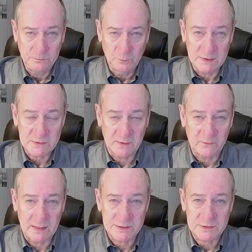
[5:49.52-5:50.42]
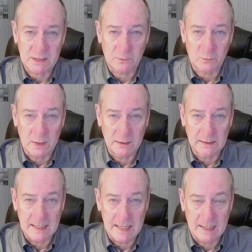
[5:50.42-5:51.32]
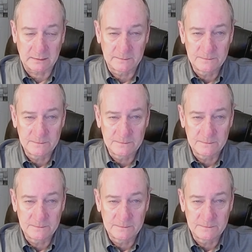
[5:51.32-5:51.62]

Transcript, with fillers: once we finish running that,